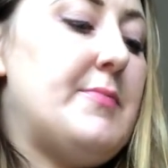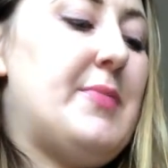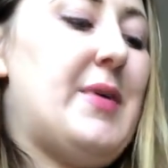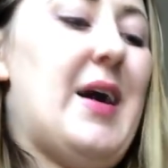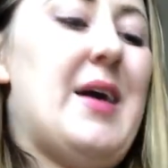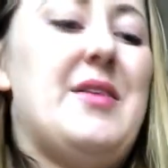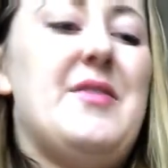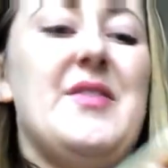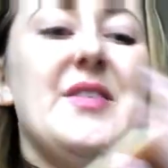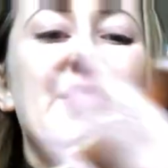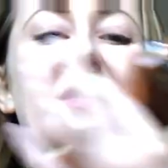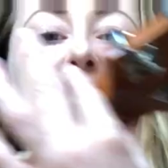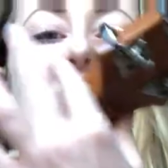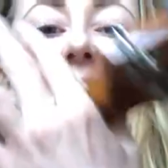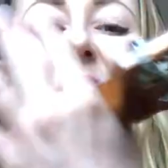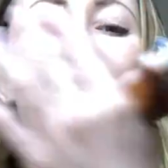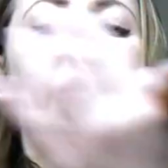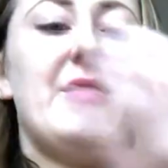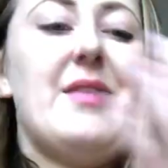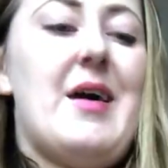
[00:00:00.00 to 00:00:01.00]
kind of at the
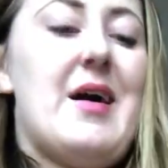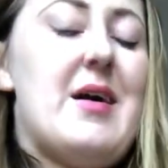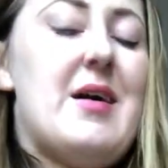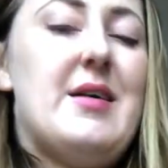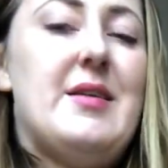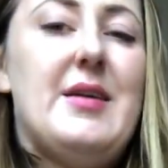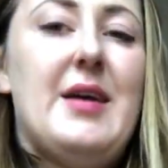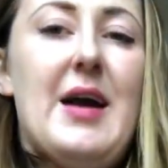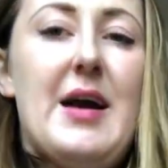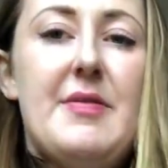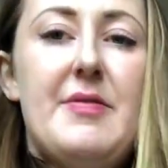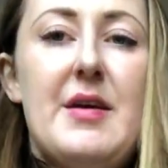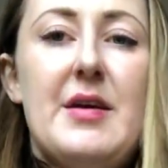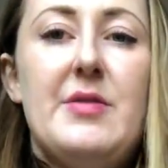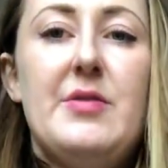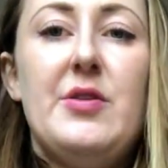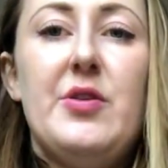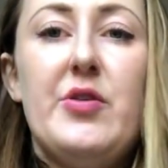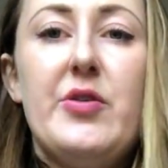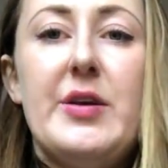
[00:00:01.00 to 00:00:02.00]
neck and the head. And
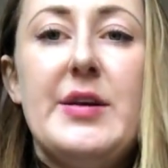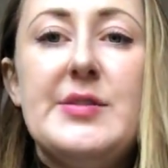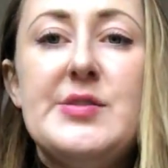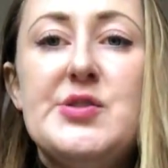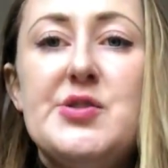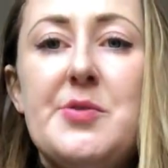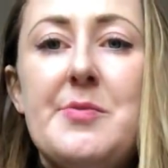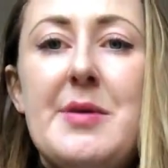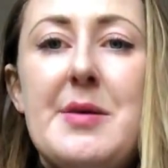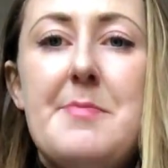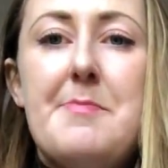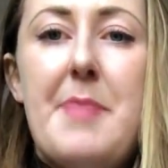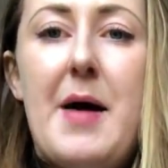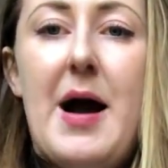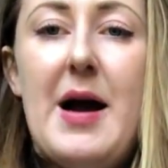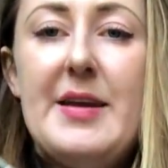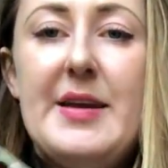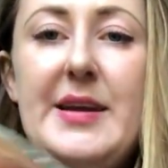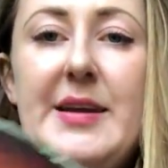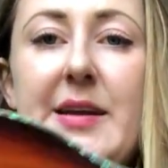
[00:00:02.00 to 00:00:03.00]
then your instrument
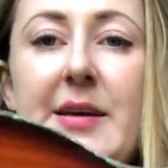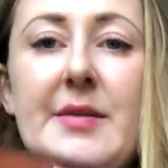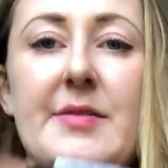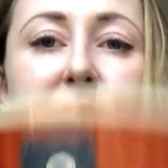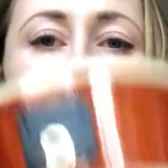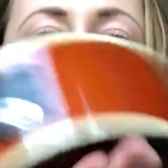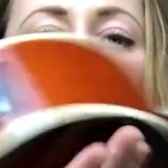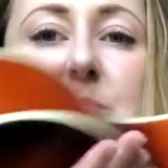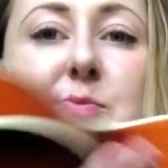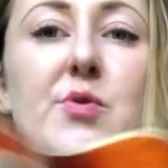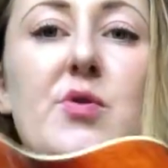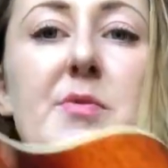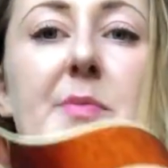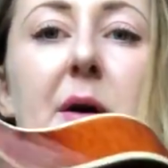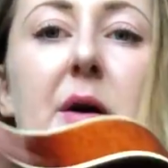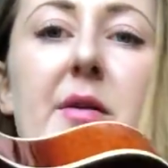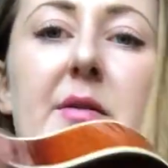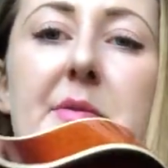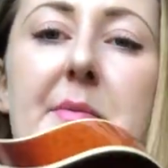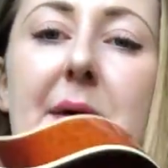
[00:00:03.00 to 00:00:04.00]
body, the smooth
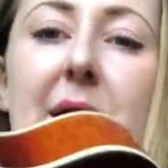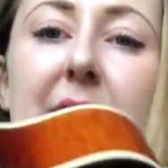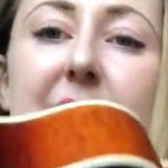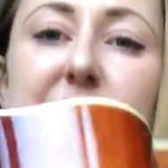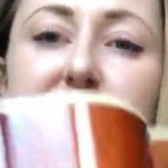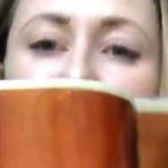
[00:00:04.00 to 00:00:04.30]
part of the body,